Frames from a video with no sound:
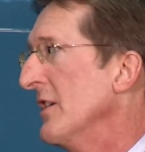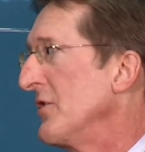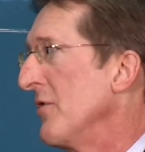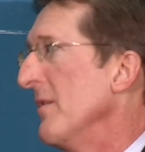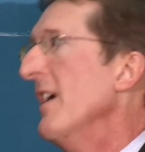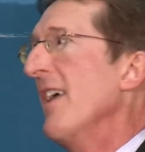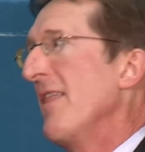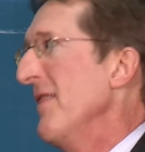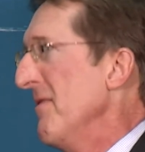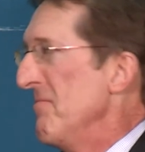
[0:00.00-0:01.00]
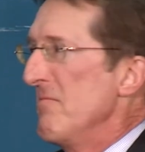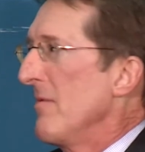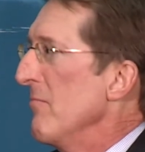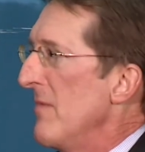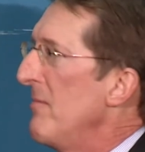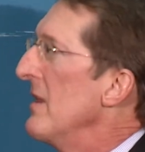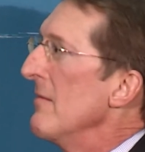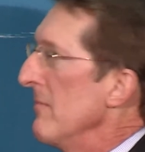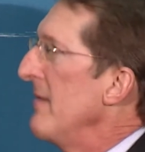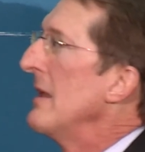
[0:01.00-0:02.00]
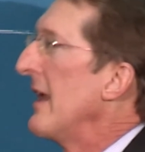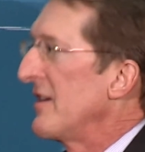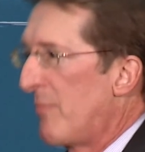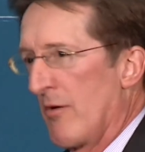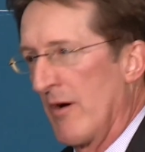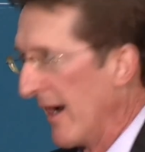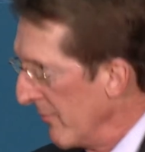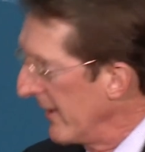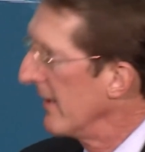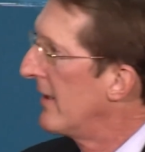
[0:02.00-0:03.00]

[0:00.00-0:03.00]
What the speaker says: So maybe the next program we can